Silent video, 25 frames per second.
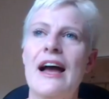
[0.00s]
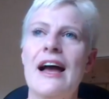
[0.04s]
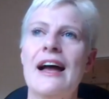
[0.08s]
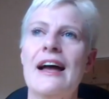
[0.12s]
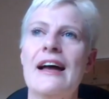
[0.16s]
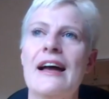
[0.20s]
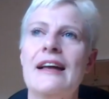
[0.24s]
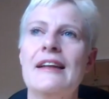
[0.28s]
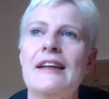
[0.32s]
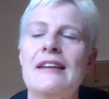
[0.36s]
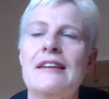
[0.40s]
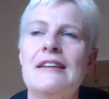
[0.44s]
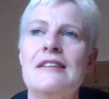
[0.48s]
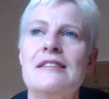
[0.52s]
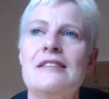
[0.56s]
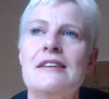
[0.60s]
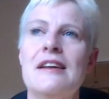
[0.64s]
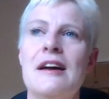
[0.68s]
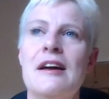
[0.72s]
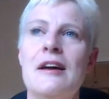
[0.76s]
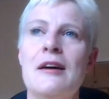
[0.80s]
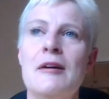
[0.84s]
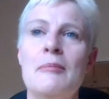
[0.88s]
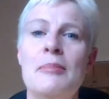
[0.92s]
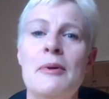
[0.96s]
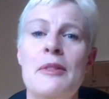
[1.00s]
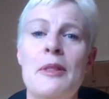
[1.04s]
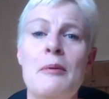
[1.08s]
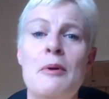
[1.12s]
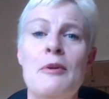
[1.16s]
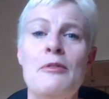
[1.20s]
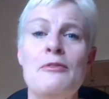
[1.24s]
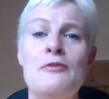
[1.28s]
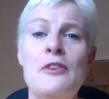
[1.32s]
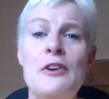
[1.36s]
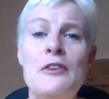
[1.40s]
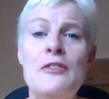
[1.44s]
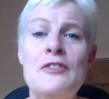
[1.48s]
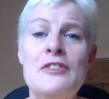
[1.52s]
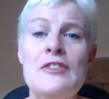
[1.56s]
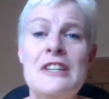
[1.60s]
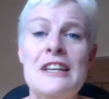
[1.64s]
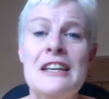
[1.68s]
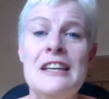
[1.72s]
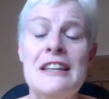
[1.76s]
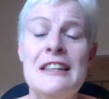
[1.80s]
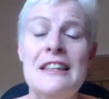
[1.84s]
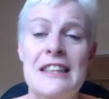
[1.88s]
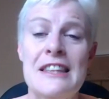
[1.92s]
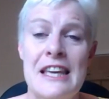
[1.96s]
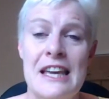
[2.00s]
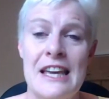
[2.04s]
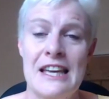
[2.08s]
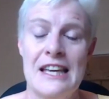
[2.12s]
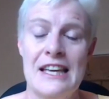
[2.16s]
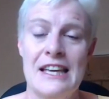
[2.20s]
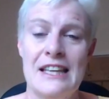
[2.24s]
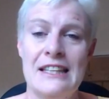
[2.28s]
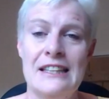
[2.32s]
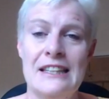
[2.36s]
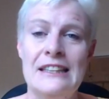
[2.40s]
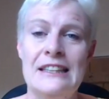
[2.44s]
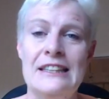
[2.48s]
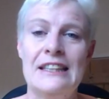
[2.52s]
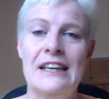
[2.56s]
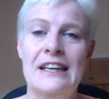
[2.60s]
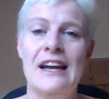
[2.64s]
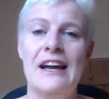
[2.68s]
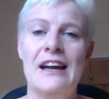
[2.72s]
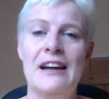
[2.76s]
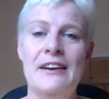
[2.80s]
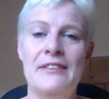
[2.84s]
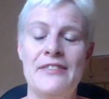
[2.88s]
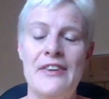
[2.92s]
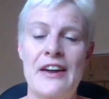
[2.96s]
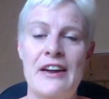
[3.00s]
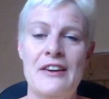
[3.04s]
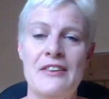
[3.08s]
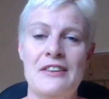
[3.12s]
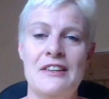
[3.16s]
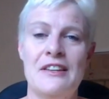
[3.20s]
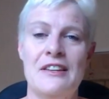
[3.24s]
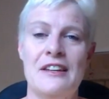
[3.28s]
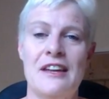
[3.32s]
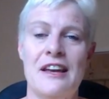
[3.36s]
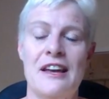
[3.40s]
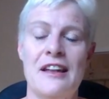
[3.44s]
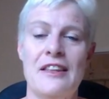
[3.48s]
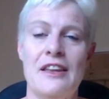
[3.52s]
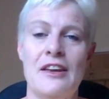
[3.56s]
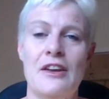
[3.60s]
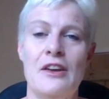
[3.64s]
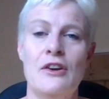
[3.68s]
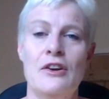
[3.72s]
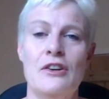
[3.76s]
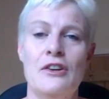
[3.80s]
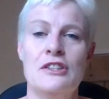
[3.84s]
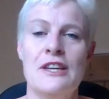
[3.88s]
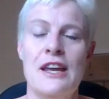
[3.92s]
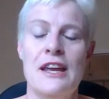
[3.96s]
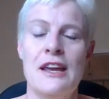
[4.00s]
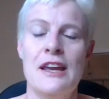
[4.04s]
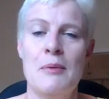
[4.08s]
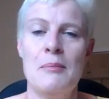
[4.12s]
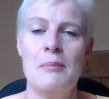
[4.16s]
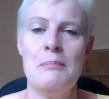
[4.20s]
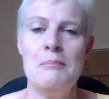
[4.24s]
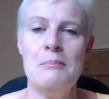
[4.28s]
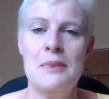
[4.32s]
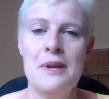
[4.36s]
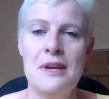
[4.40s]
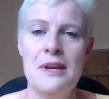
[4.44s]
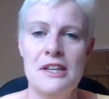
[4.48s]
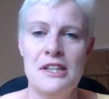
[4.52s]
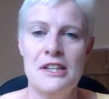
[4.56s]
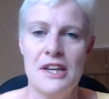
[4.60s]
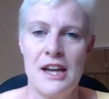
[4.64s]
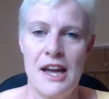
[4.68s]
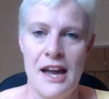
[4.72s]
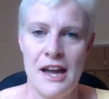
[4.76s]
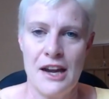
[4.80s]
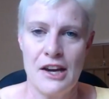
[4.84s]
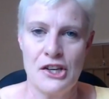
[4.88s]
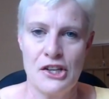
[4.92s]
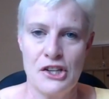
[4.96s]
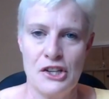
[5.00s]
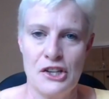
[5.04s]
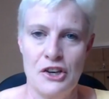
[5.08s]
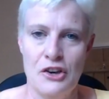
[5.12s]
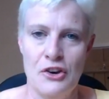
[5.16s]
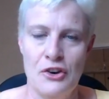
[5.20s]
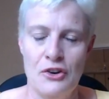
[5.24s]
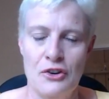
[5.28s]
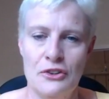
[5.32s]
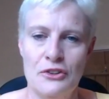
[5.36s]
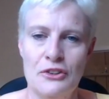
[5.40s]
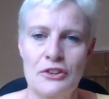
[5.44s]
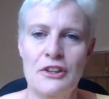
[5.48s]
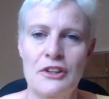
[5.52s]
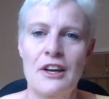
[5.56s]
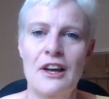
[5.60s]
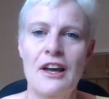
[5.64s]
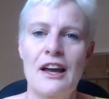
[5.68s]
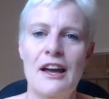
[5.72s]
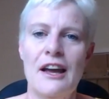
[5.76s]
and but there were 15 things I found in there that he could take immediate action on